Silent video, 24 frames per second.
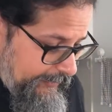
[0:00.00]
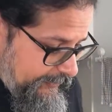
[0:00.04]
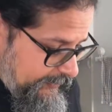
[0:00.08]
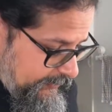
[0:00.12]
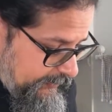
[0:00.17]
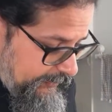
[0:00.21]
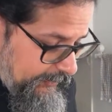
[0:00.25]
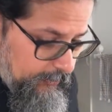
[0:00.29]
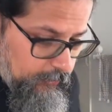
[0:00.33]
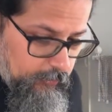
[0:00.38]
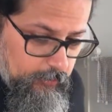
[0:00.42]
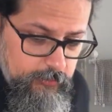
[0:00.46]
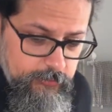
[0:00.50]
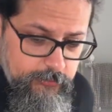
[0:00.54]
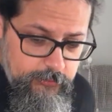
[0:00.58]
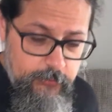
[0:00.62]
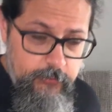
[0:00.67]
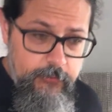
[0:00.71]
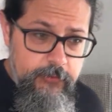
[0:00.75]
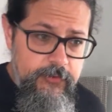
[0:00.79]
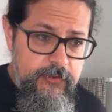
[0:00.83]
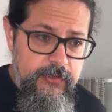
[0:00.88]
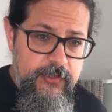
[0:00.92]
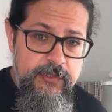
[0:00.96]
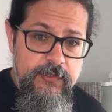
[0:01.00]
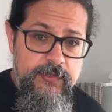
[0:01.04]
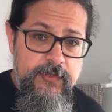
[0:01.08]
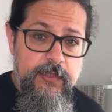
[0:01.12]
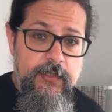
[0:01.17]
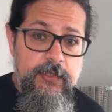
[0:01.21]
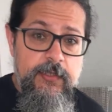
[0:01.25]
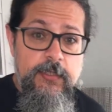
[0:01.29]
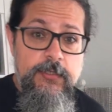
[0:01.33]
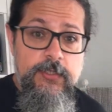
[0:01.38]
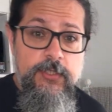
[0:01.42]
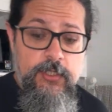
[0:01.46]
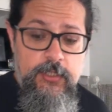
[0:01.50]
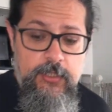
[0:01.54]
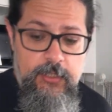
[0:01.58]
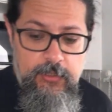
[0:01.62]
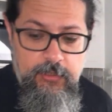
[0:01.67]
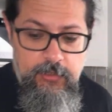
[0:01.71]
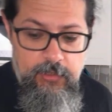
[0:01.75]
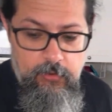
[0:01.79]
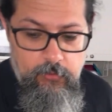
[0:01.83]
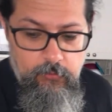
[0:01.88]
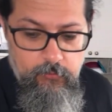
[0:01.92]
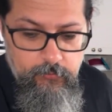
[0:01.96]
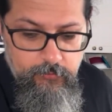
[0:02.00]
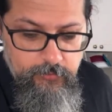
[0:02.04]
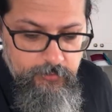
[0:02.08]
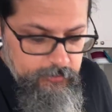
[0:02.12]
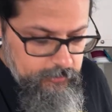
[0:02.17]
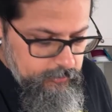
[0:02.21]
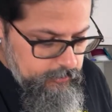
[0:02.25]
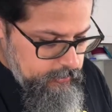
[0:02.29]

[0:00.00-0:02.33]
let's get on to seasoning the chicken now.